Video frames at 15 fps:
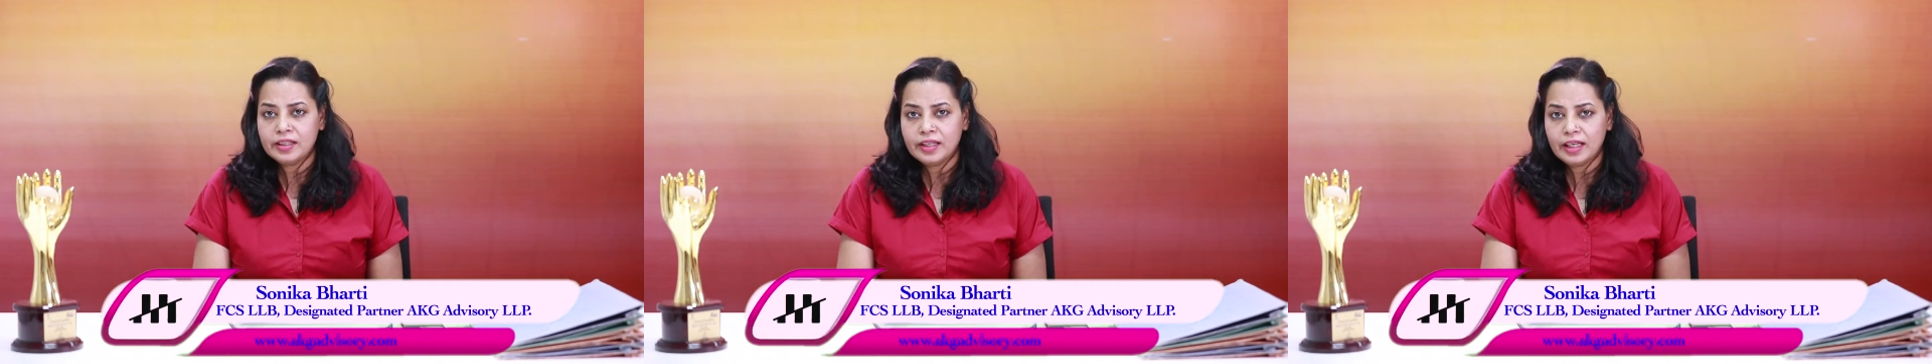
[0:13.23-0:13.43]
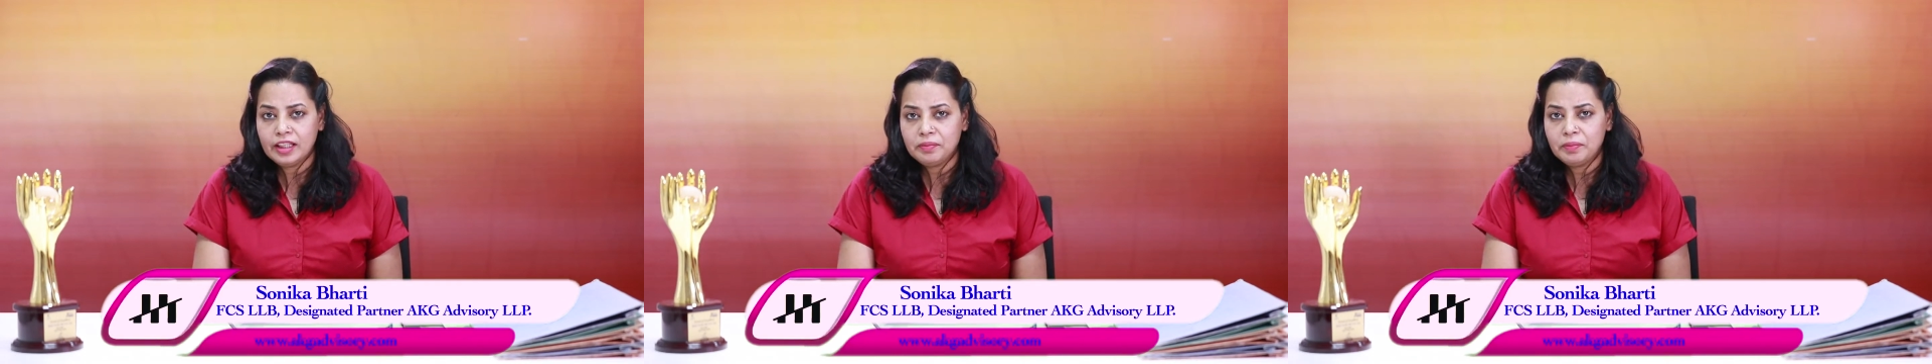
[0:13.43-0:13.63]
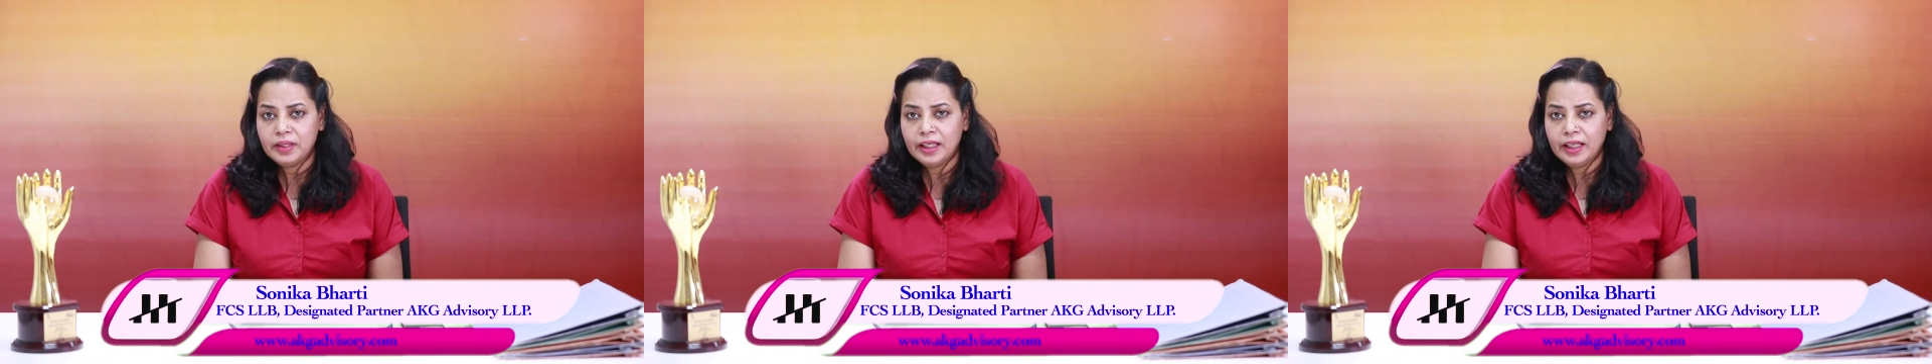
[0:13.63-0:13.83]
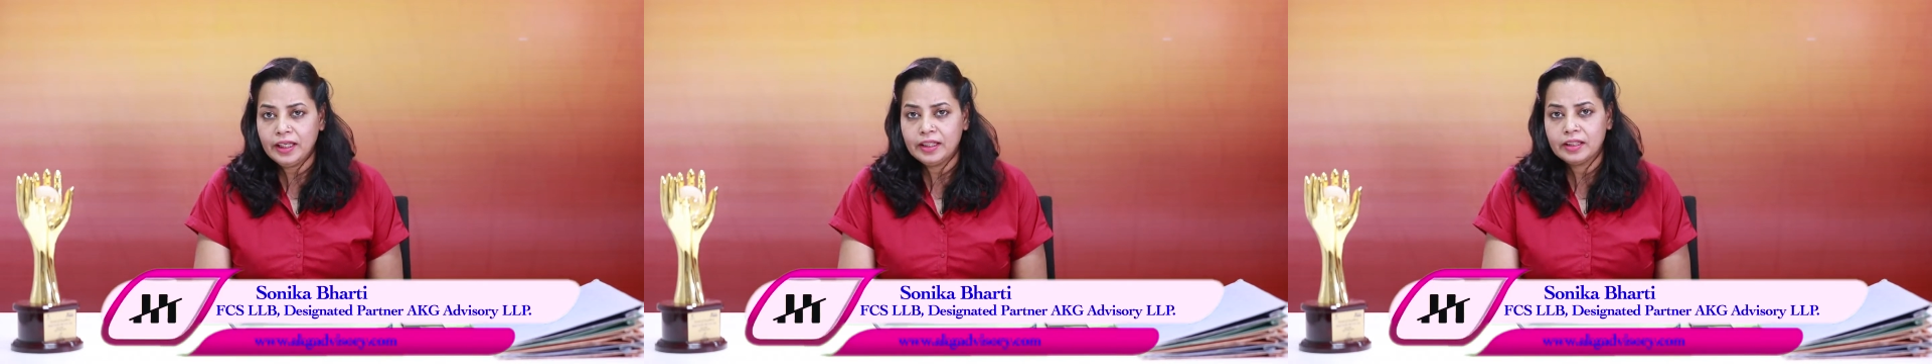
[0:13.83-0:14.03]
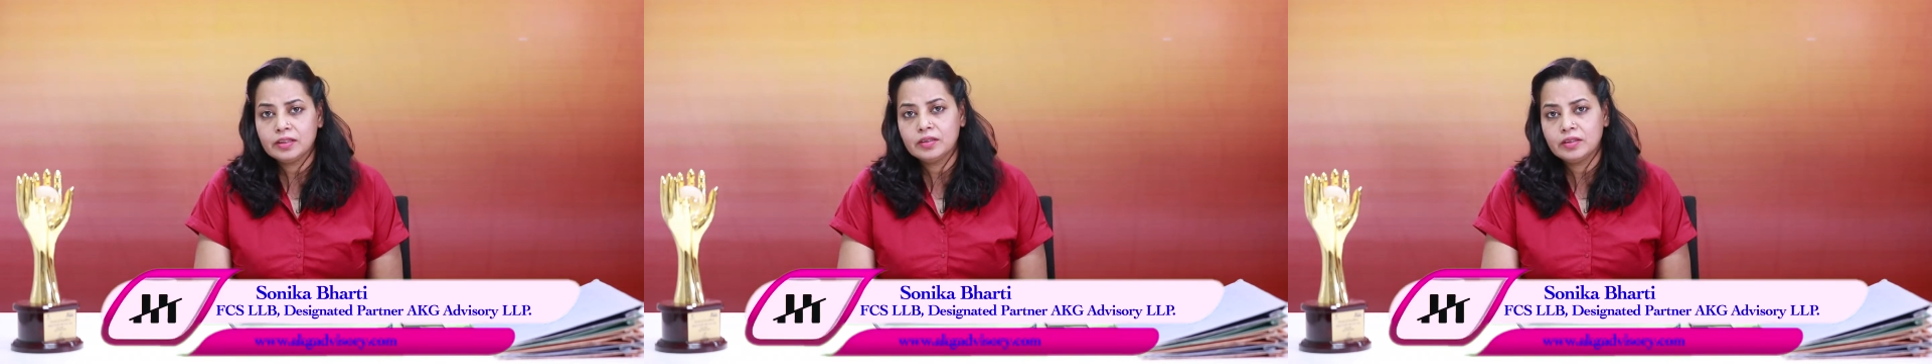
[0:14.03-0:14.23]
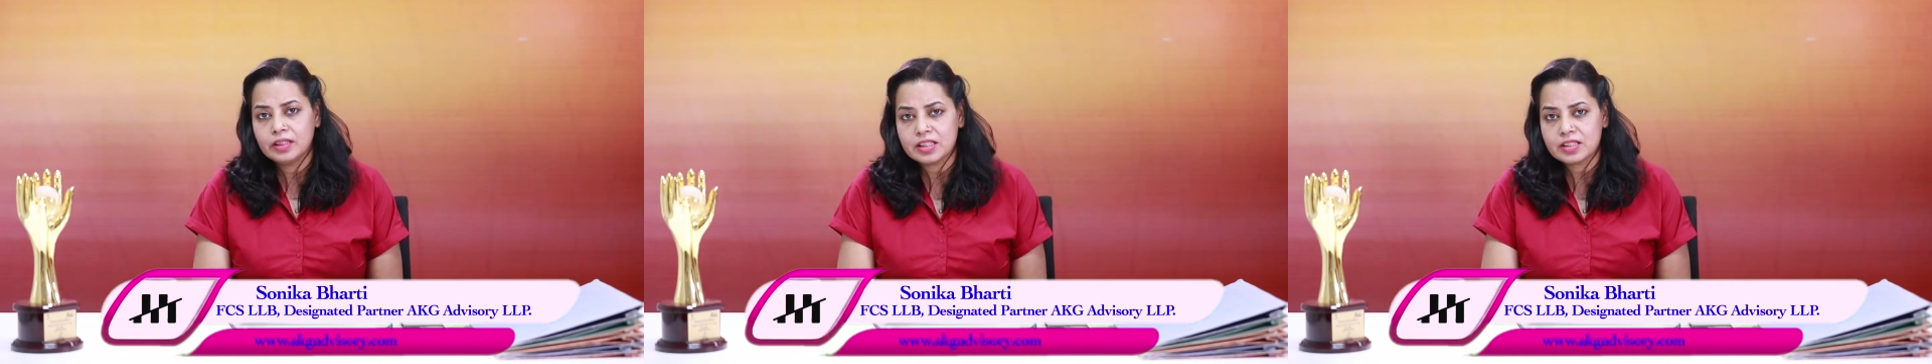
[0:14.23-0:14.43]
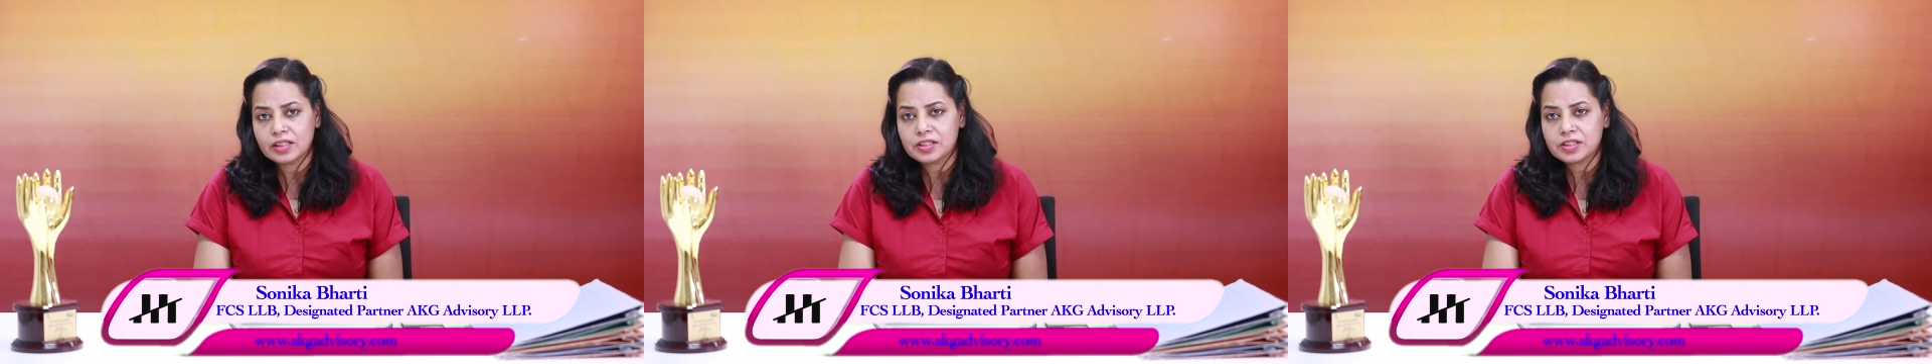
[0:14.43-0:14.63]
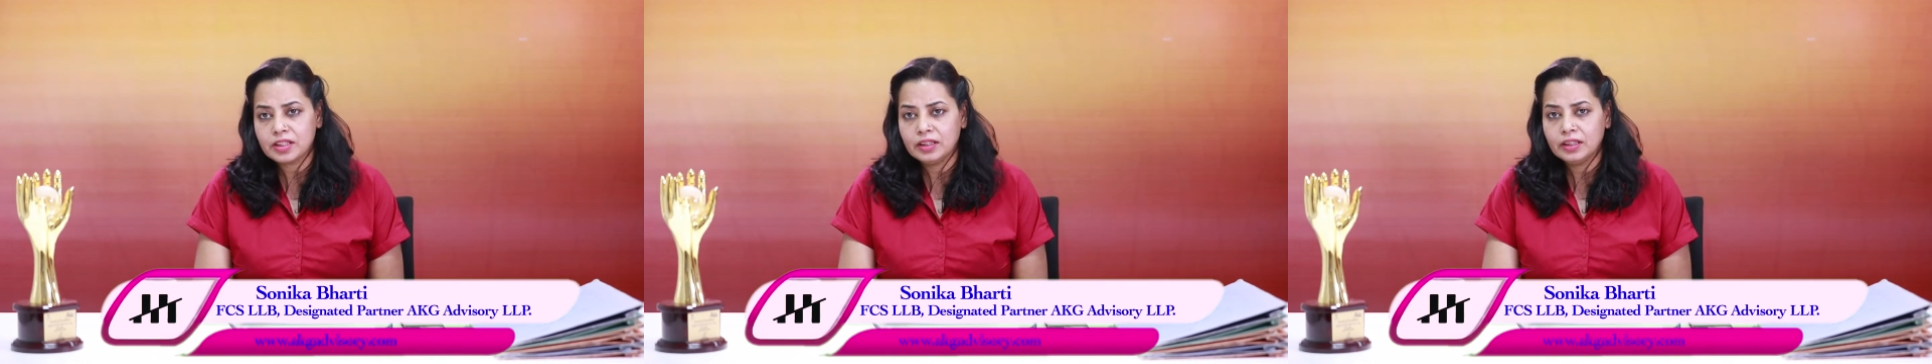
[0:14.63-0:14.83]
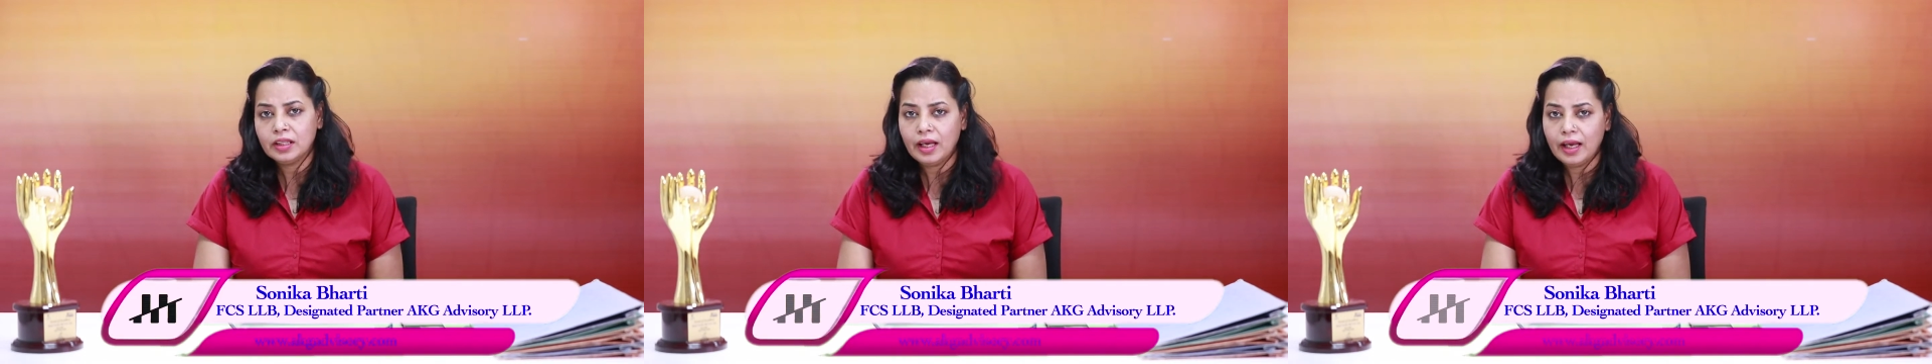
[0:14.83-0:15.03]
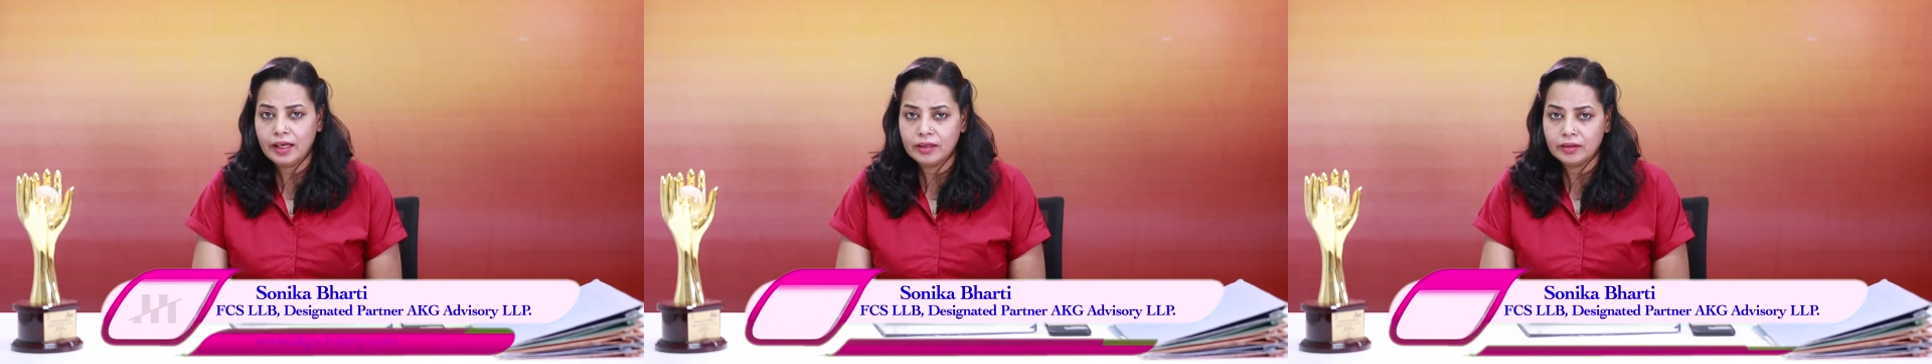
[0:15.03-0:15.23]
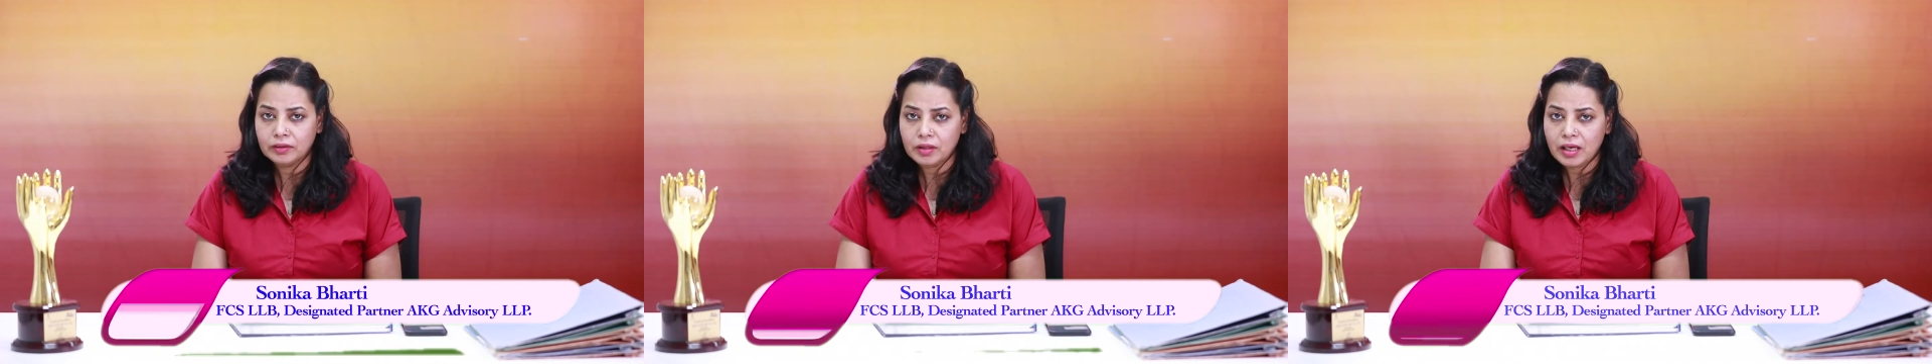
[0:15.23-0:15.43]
deliberate discussion and